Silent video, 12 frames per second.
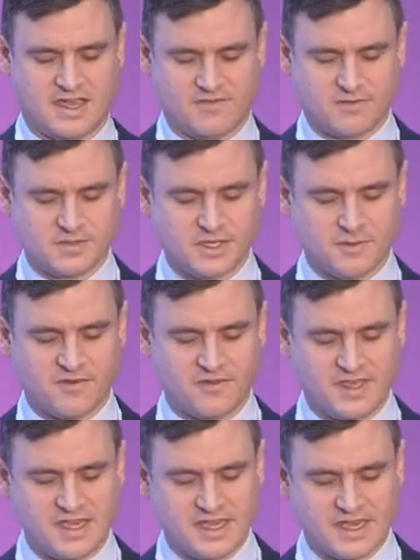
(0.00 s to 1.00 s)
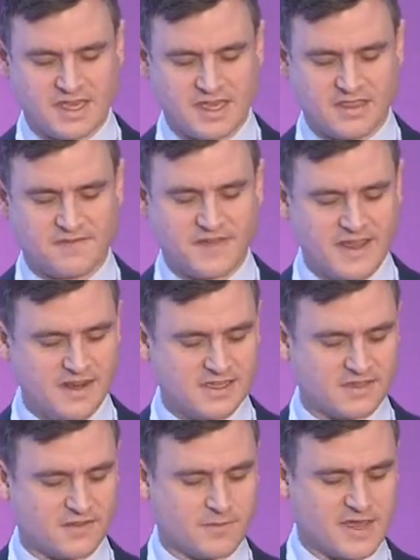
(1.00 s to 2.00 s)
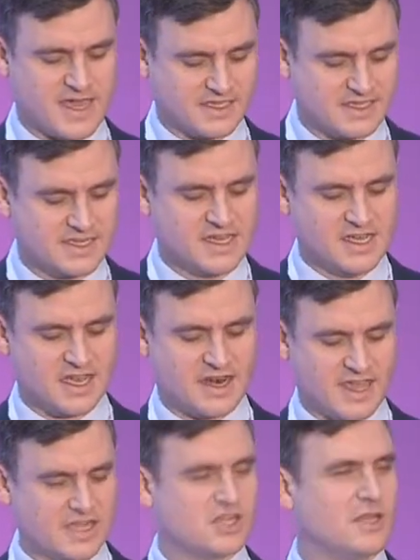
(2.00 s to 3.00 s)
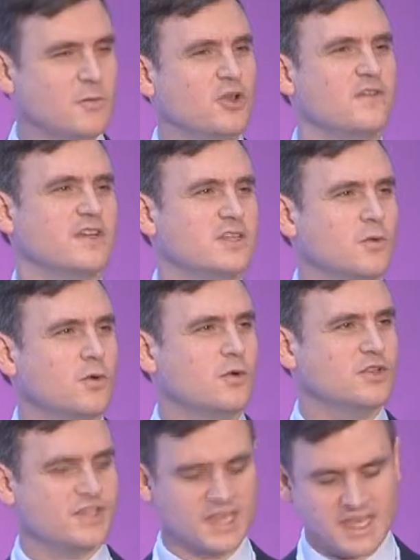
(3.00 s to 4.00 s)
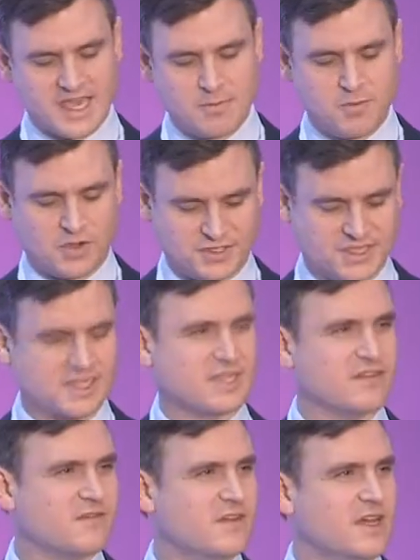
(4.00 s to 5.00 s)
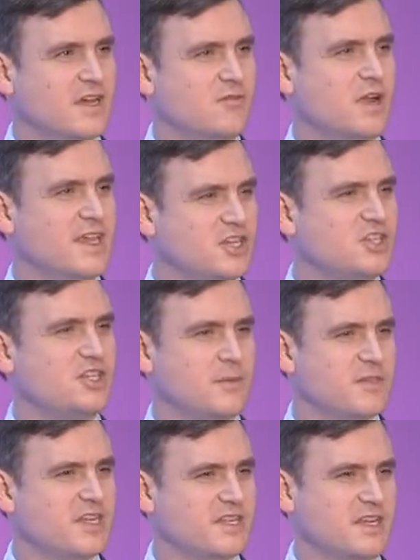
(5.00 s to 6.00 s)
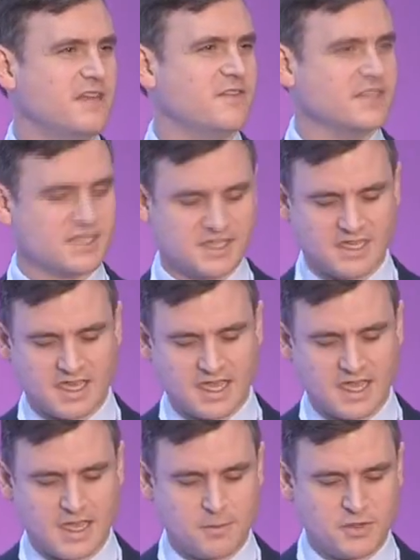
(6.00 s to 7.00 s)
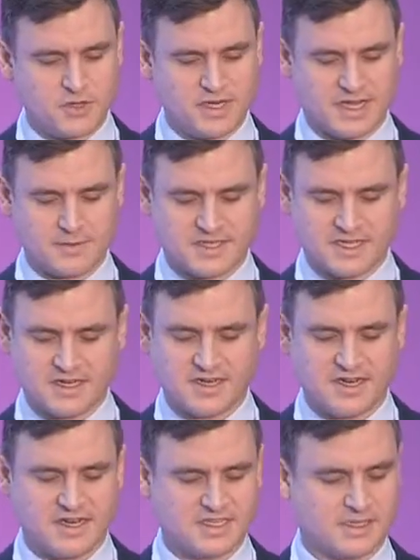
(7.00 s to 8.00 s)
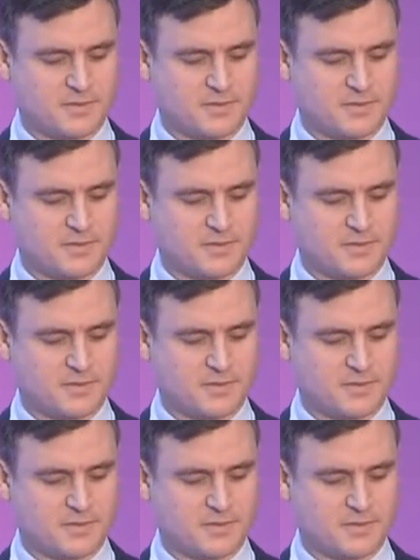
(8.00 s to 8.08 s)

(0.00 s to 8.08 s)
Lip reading: from some of the failures of the past and actually moving towards a positive relationship that delivers between Highways England and its